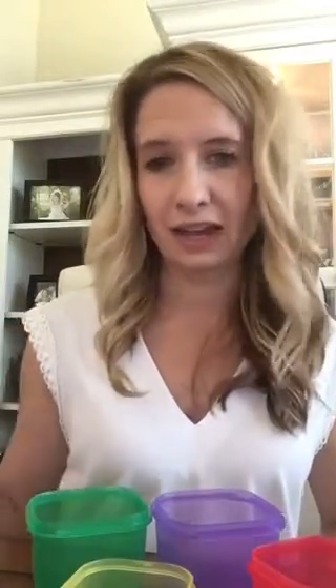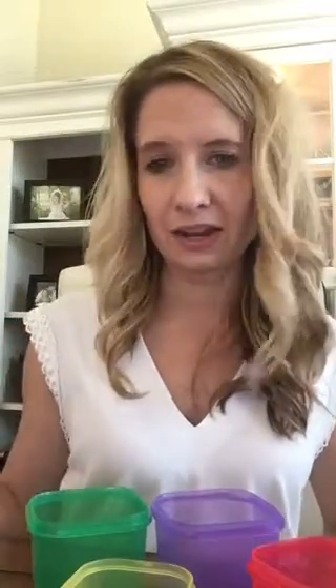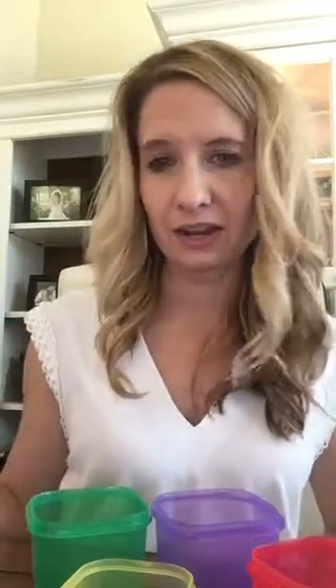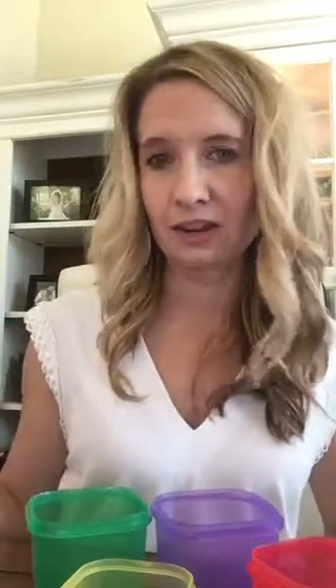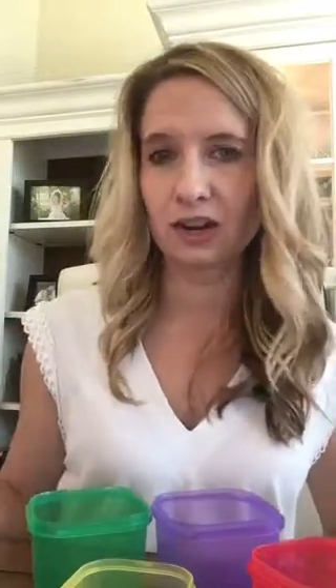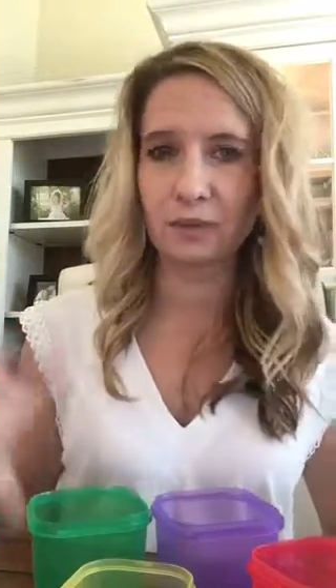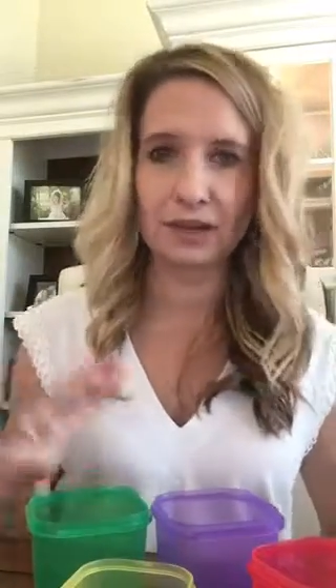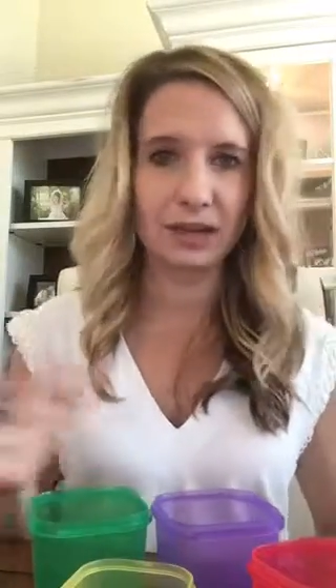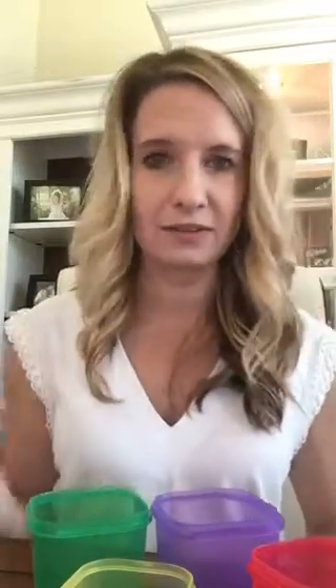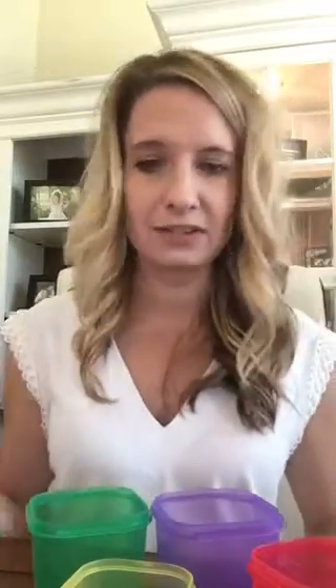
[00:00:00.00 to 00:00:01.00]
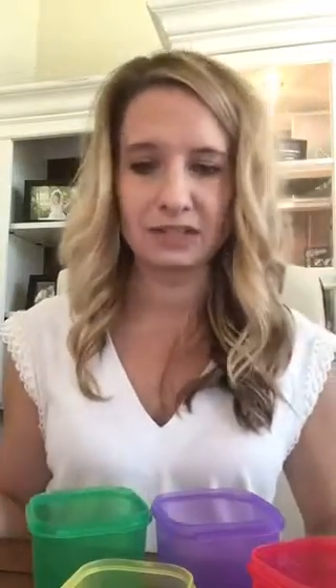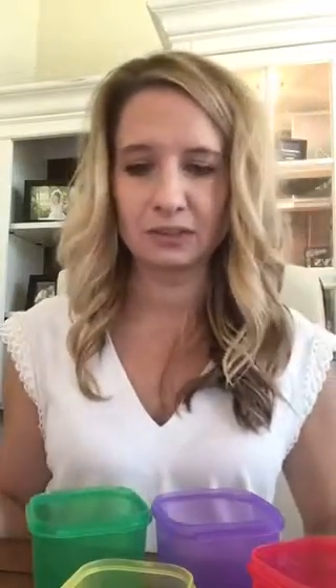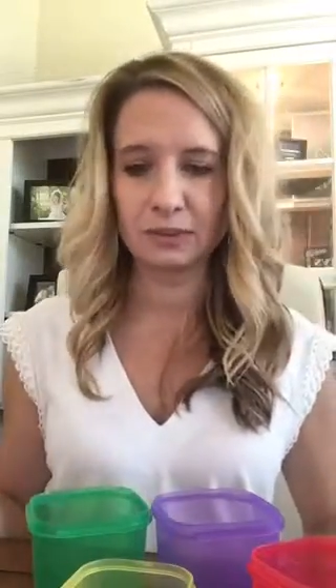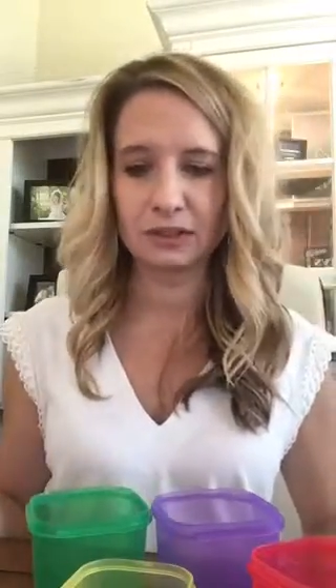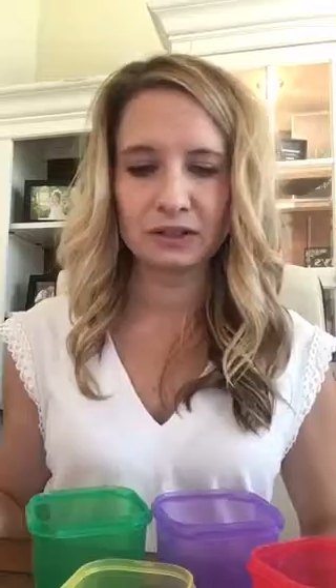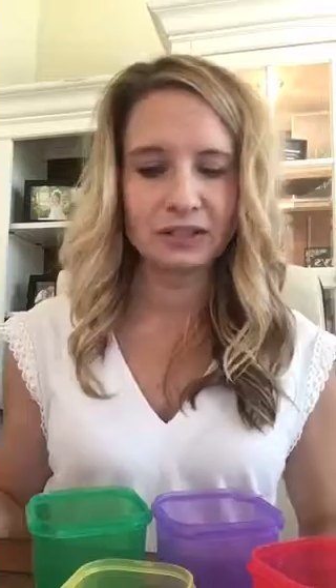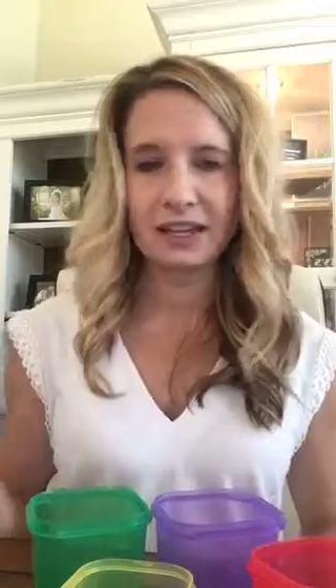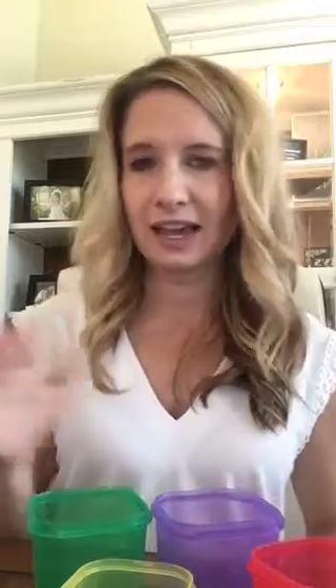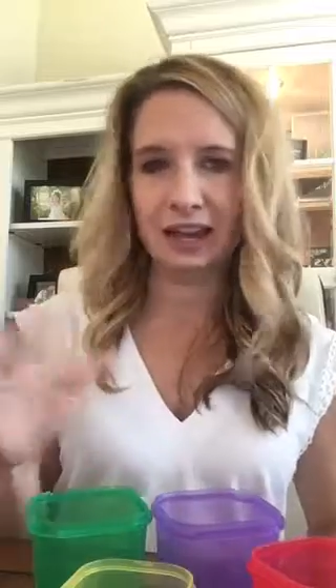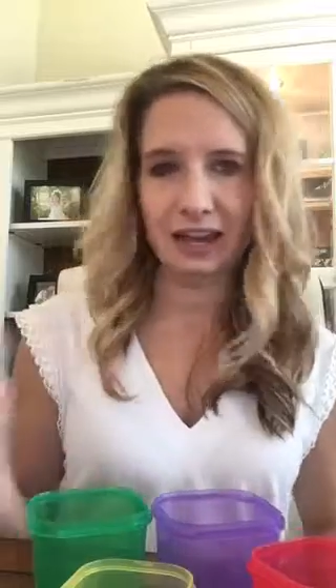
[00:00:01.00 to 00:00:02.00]
and a carb at every single meal,
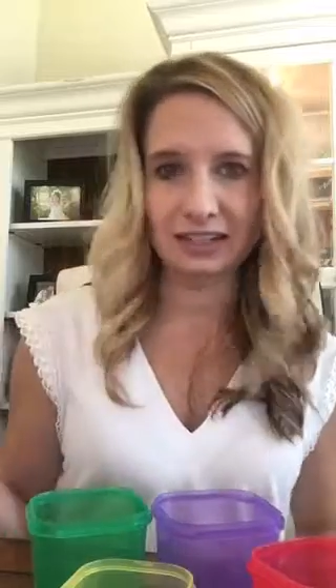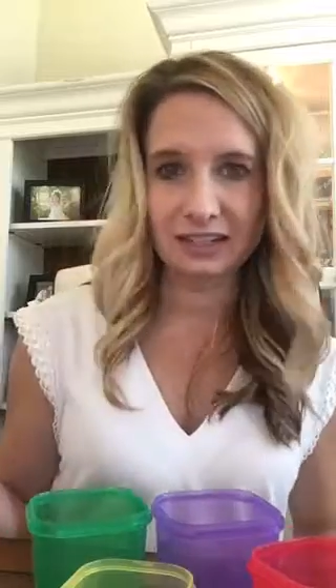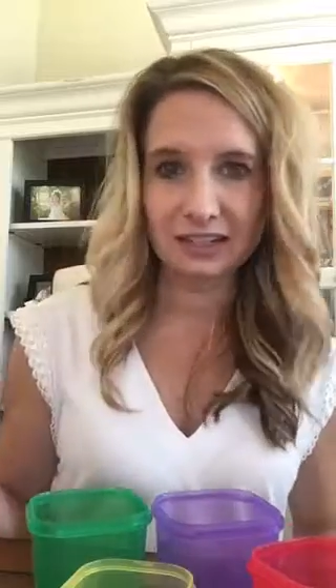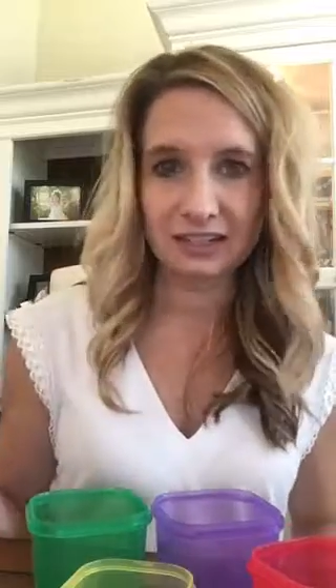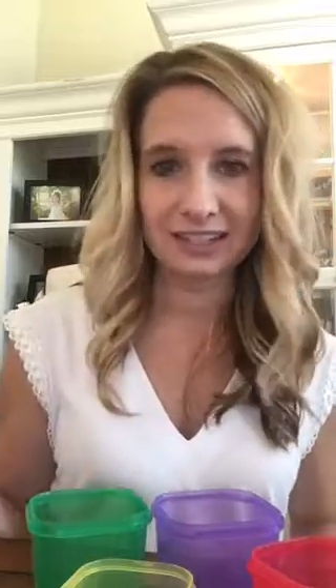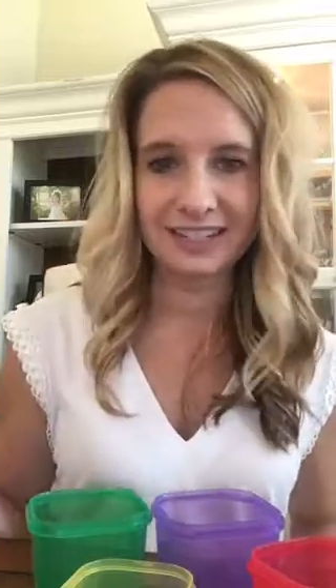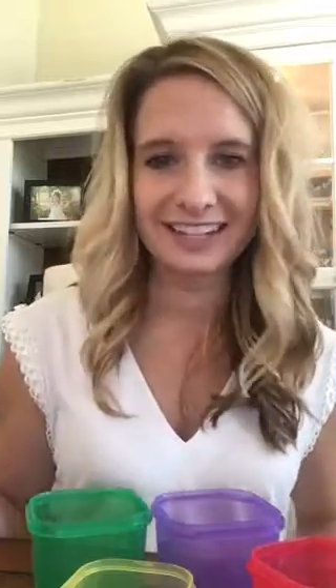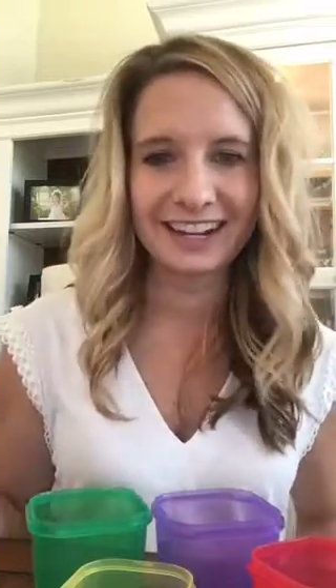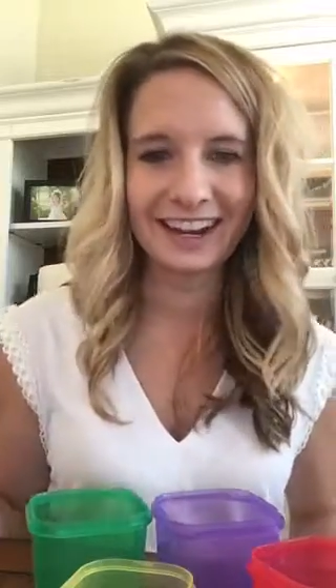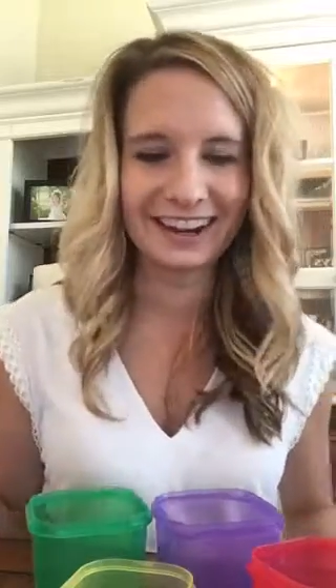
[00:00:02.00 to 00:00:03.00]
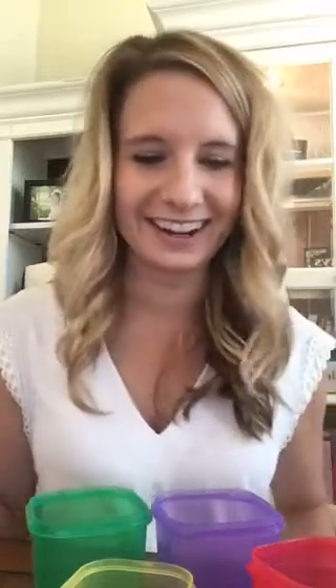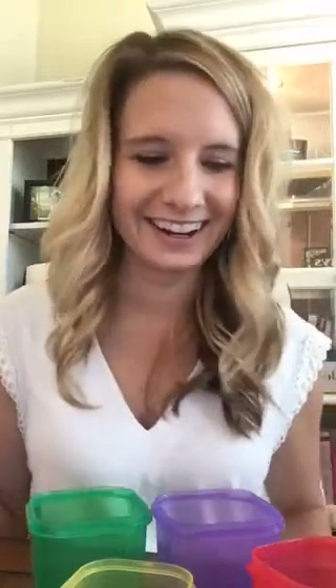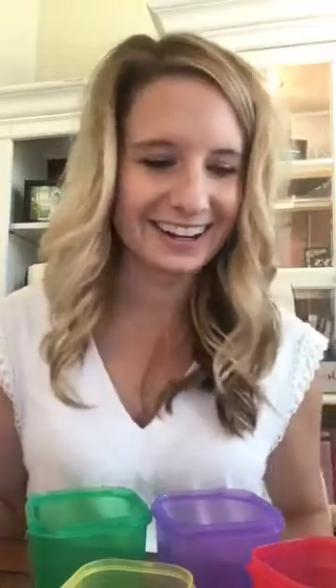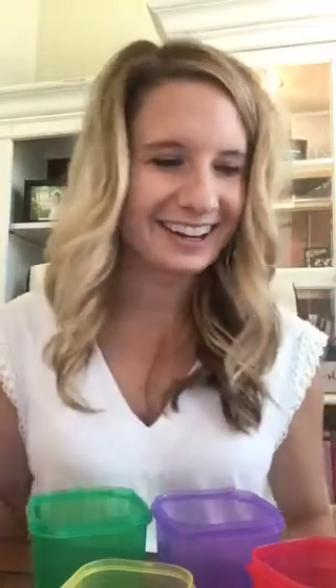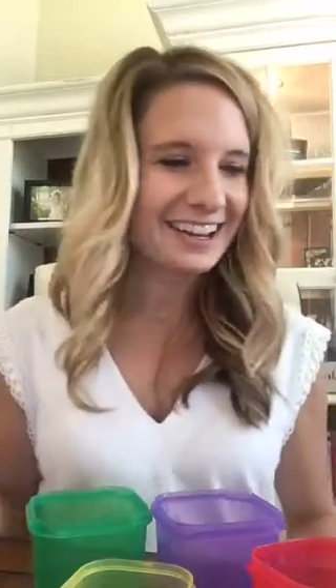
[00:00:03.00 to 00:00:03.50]
and that's not necessary.